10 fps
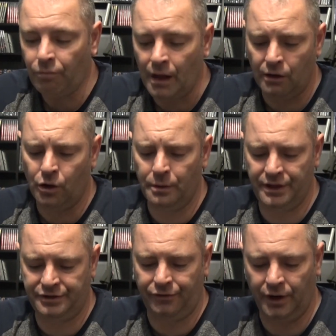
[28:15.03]
I'll go with
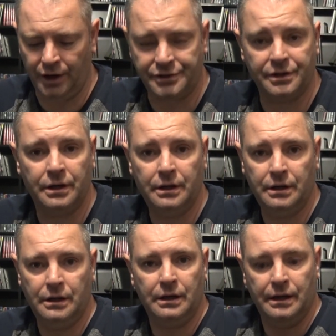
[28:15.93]
this first.
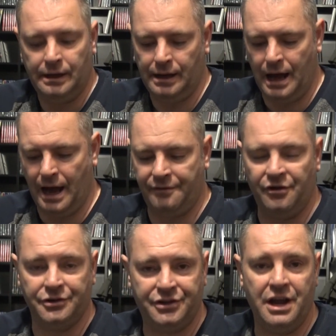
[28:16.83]
I've
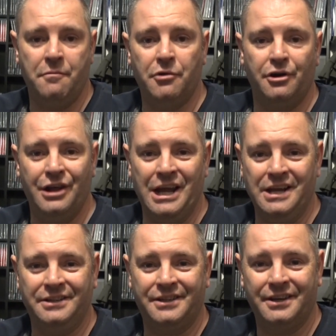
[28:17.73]
not seen one of
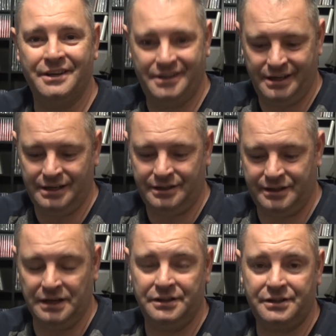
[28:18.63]
these
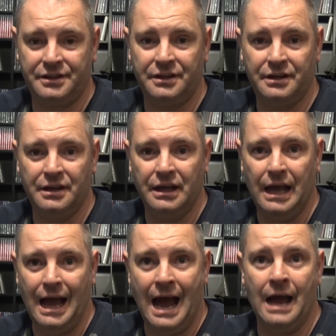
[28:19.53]
since
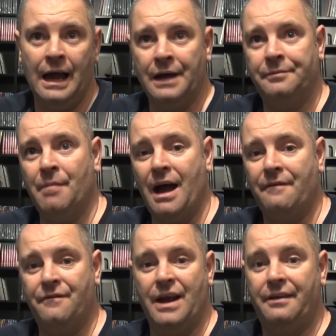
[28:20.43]
I had my
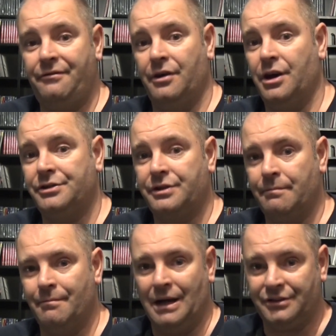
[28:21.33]
very
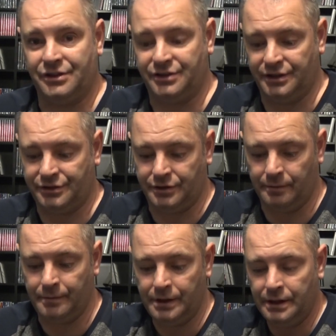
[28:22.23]
first Master
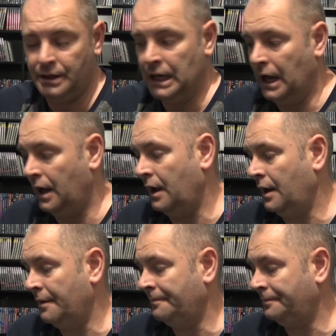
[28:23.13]
System.
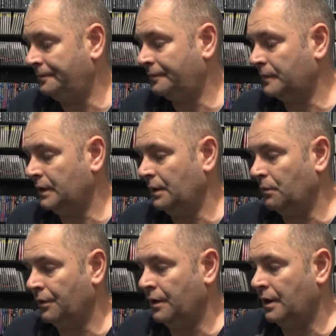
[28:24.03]
It
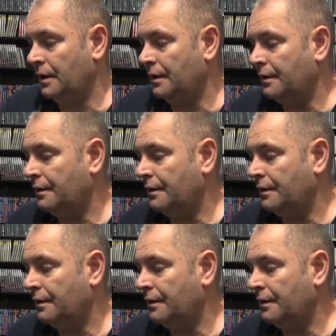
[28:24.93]
was the